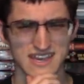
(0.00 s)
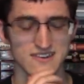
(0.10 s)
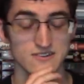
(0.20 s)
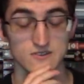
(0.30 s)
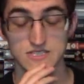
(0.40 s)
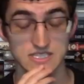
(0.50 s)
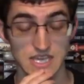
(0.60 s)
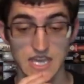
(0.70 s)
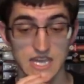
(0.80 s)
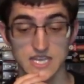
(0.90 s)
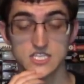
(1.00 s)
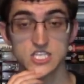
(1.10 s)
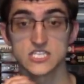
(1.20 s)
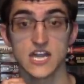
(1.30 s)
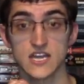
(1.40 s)
I don't know, it's
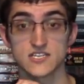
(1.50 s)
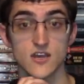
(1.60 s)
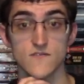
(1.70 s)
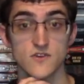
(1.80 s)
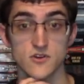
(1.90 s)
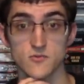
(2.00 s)
just not done very